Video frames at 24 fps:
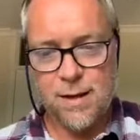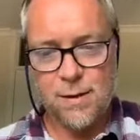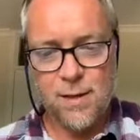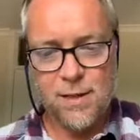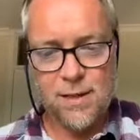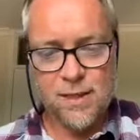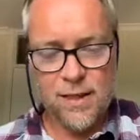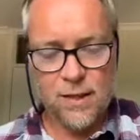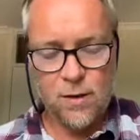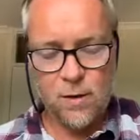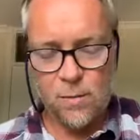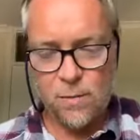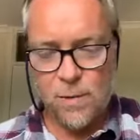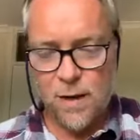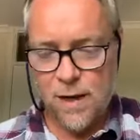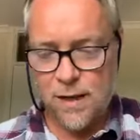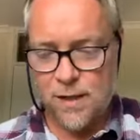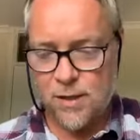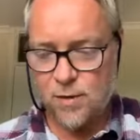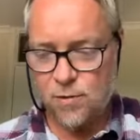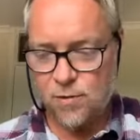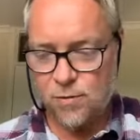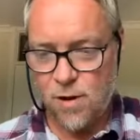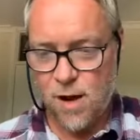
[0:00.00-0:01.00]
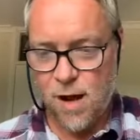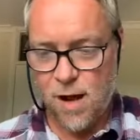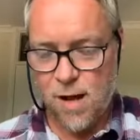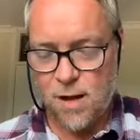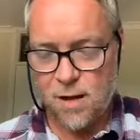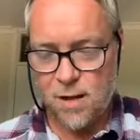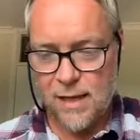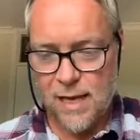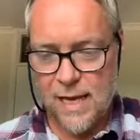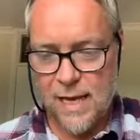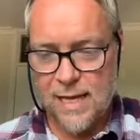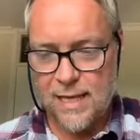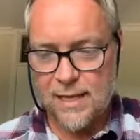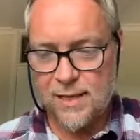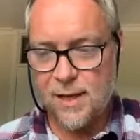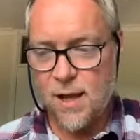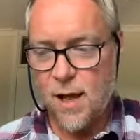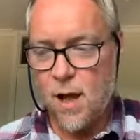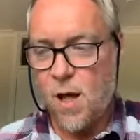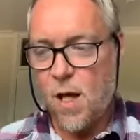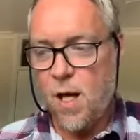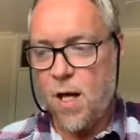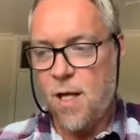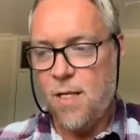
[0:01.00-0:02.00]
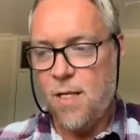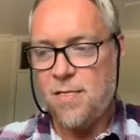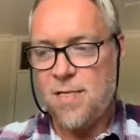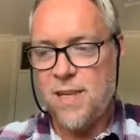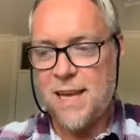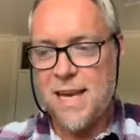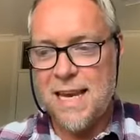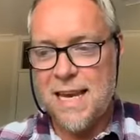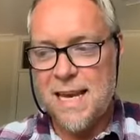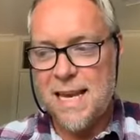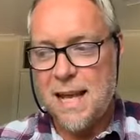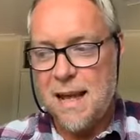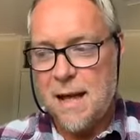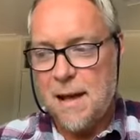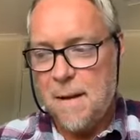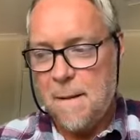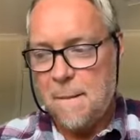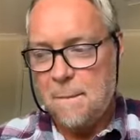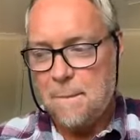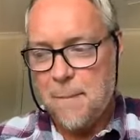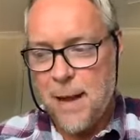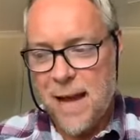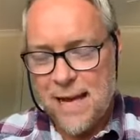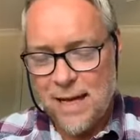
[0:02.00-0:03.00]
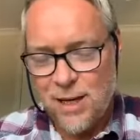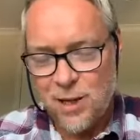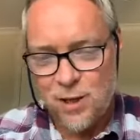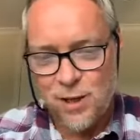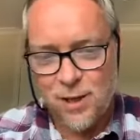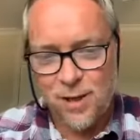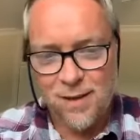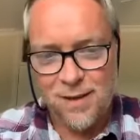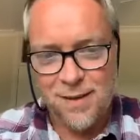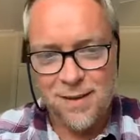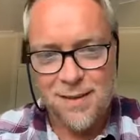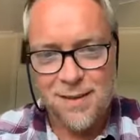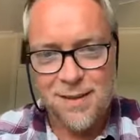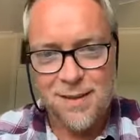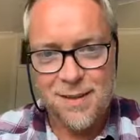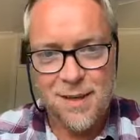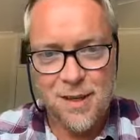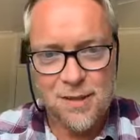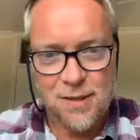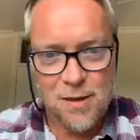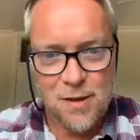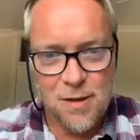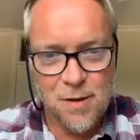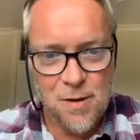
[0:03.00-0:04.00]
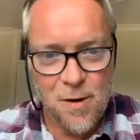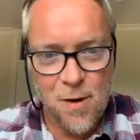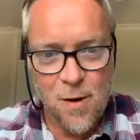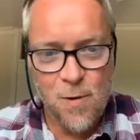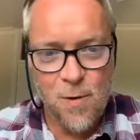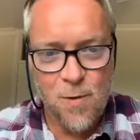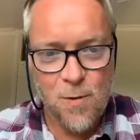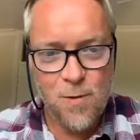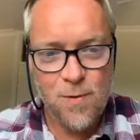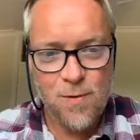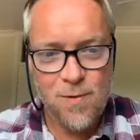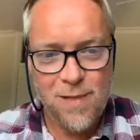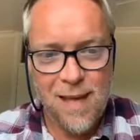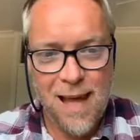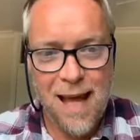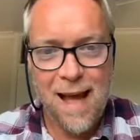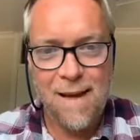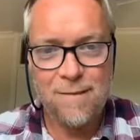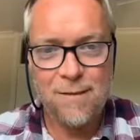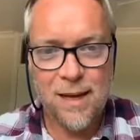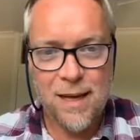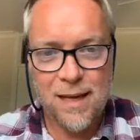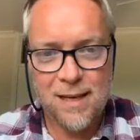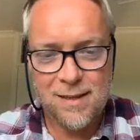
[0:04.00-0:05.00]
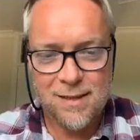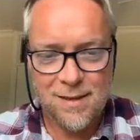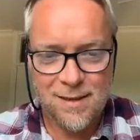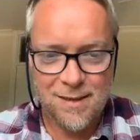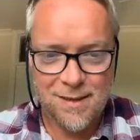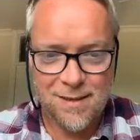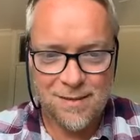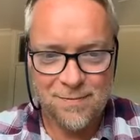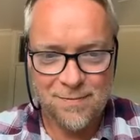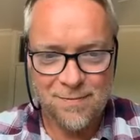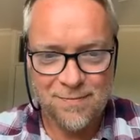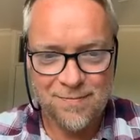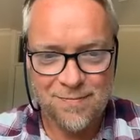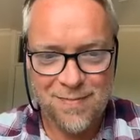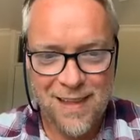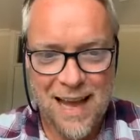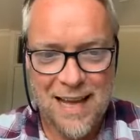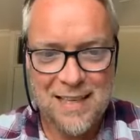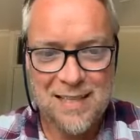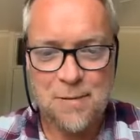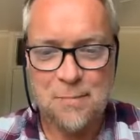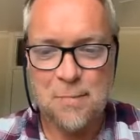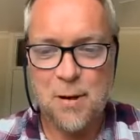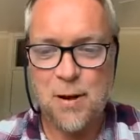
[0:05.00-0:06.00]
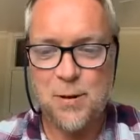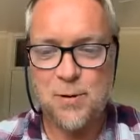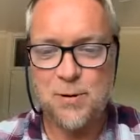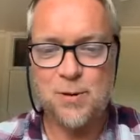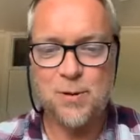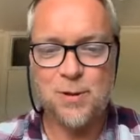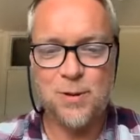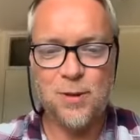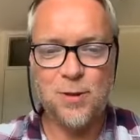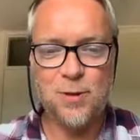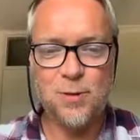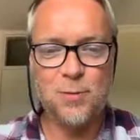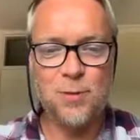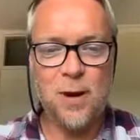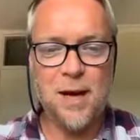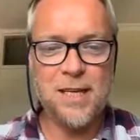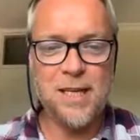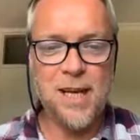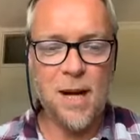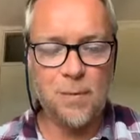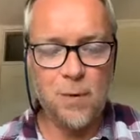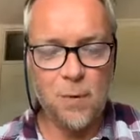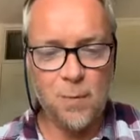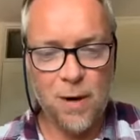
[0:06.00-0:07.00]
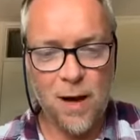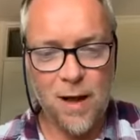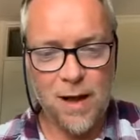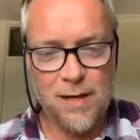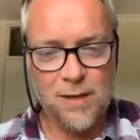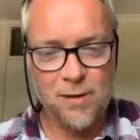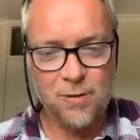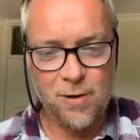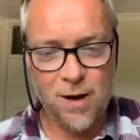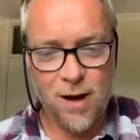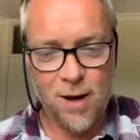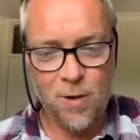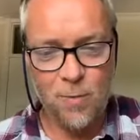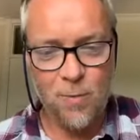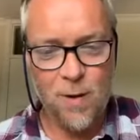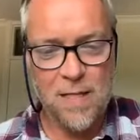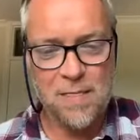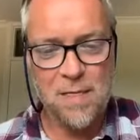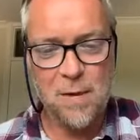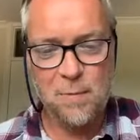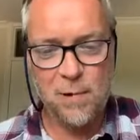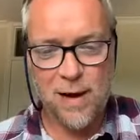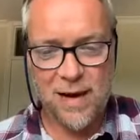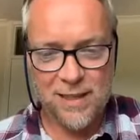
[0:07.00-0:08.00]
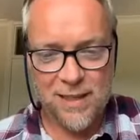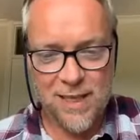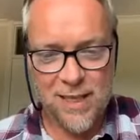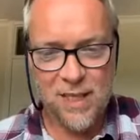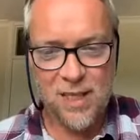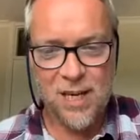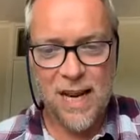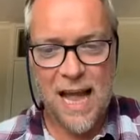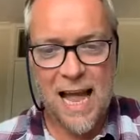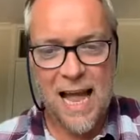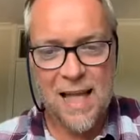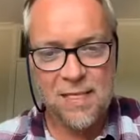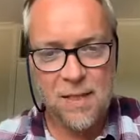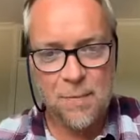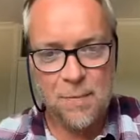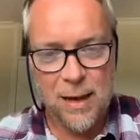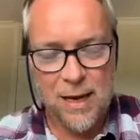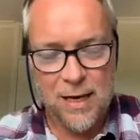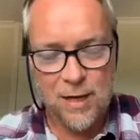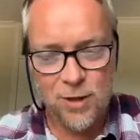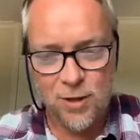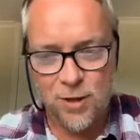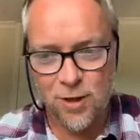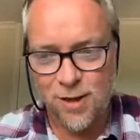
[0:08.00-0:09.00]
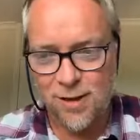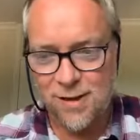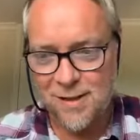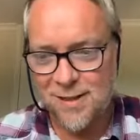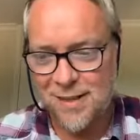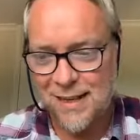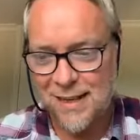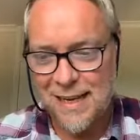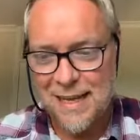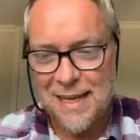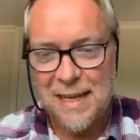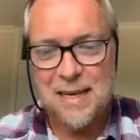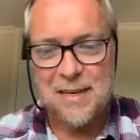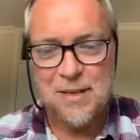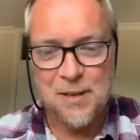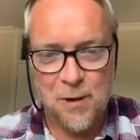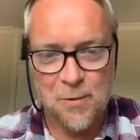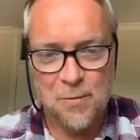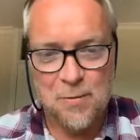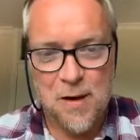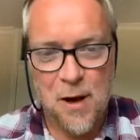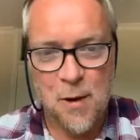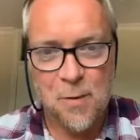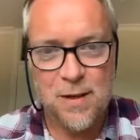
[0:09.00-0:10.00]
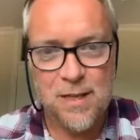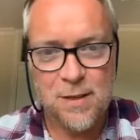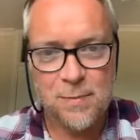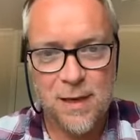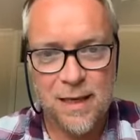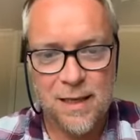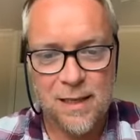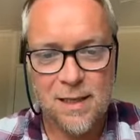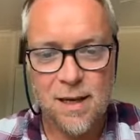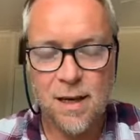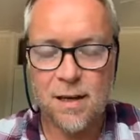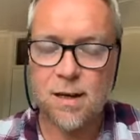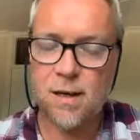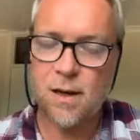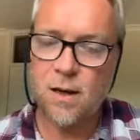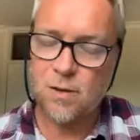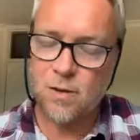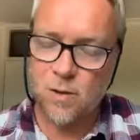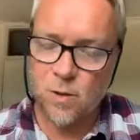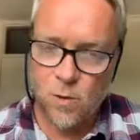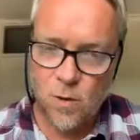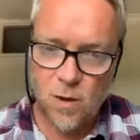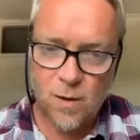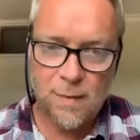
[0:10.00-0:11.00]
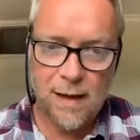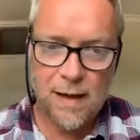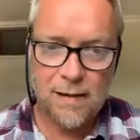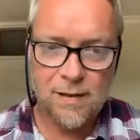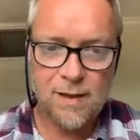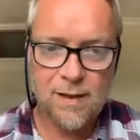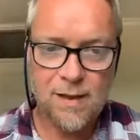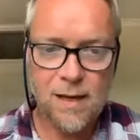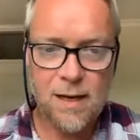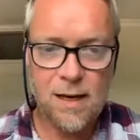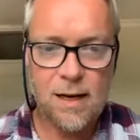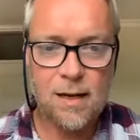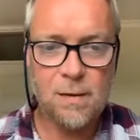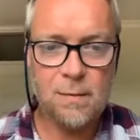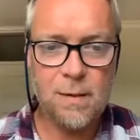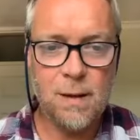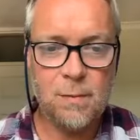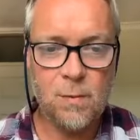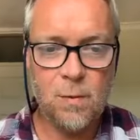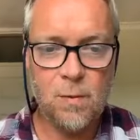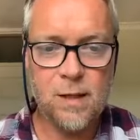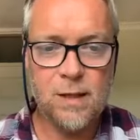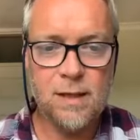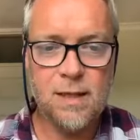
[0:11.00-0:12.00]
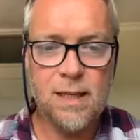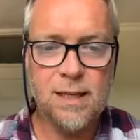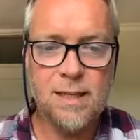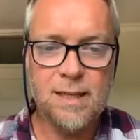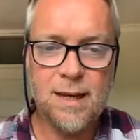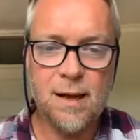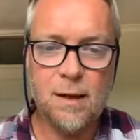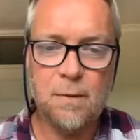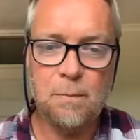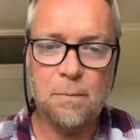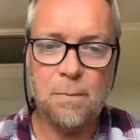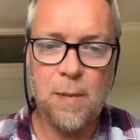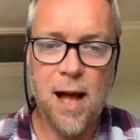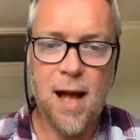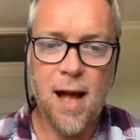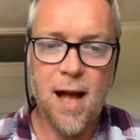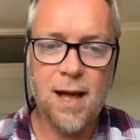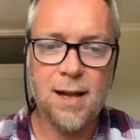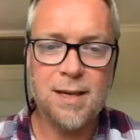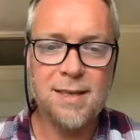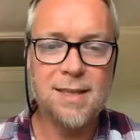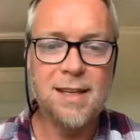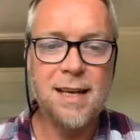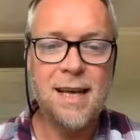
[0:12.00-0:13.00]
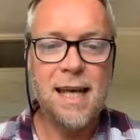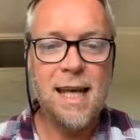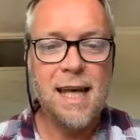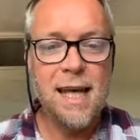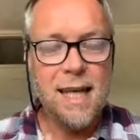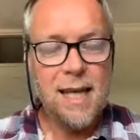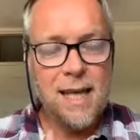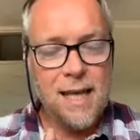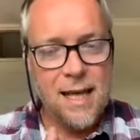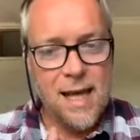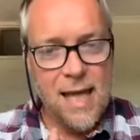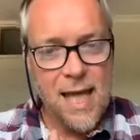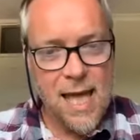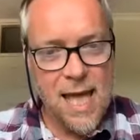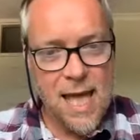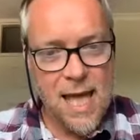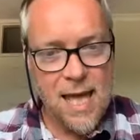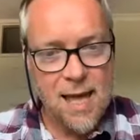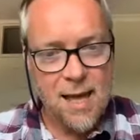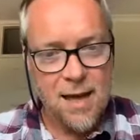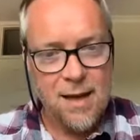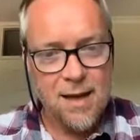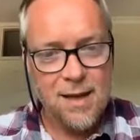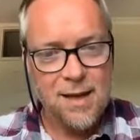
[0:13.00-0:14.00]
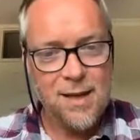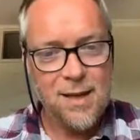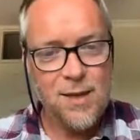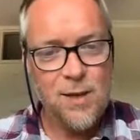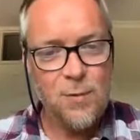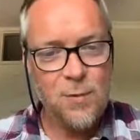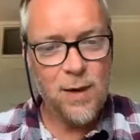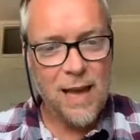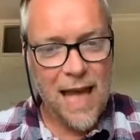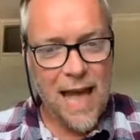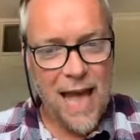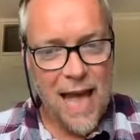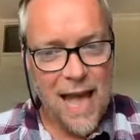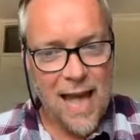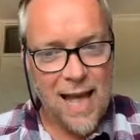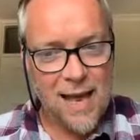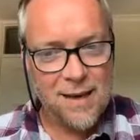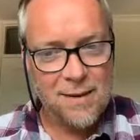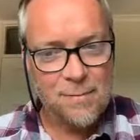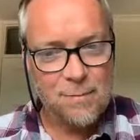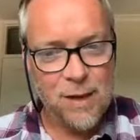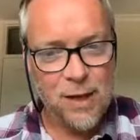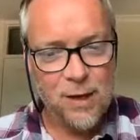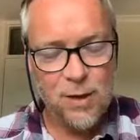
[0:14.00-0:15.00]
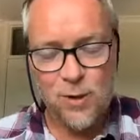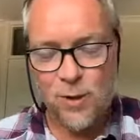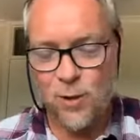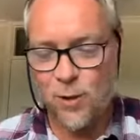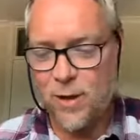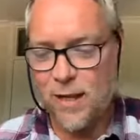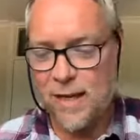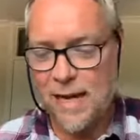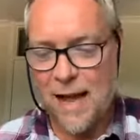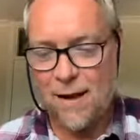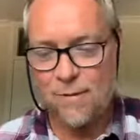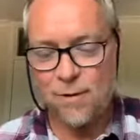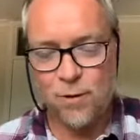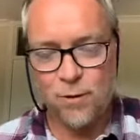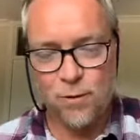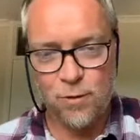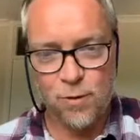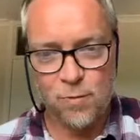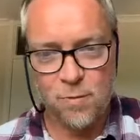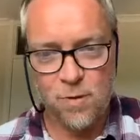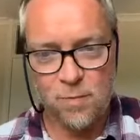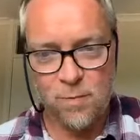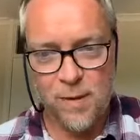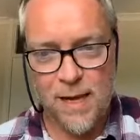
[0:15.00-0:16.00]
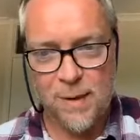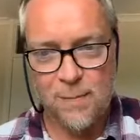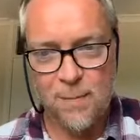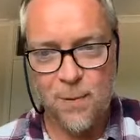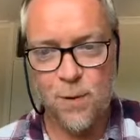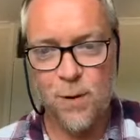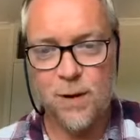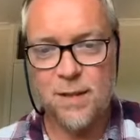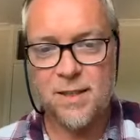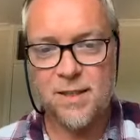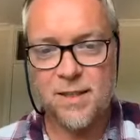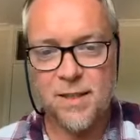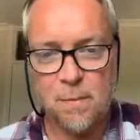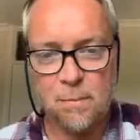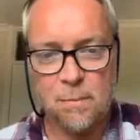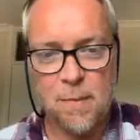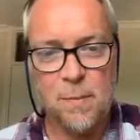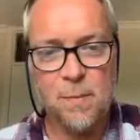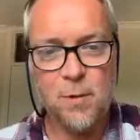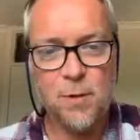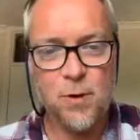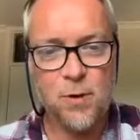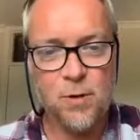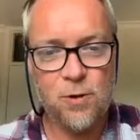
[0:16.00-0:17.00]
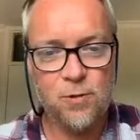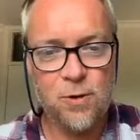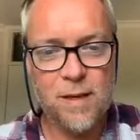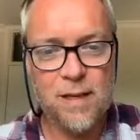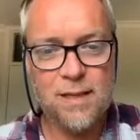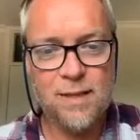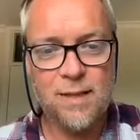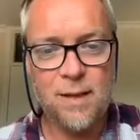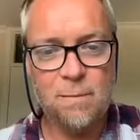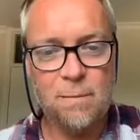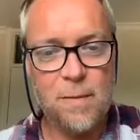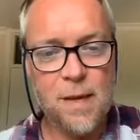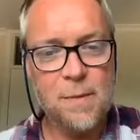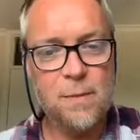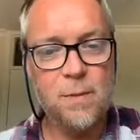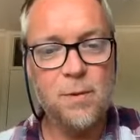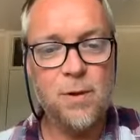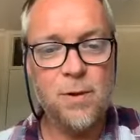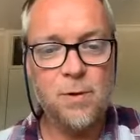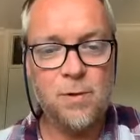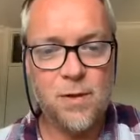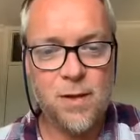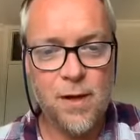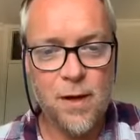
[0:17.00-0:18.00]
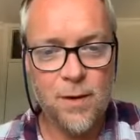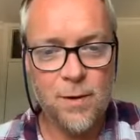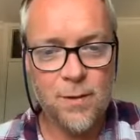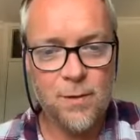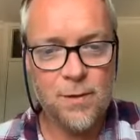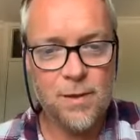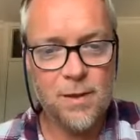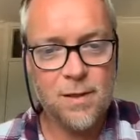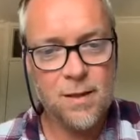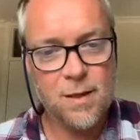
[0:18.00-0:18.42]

Now, a single blind trial is the patient doesn't know they're having it done, as opposed to a double blind trial when the practitioner and the patient don't know it's being done. And I'll talk about this a little bit more in detail, but here you can because you can have a group of people and some people you treat, some people you don't.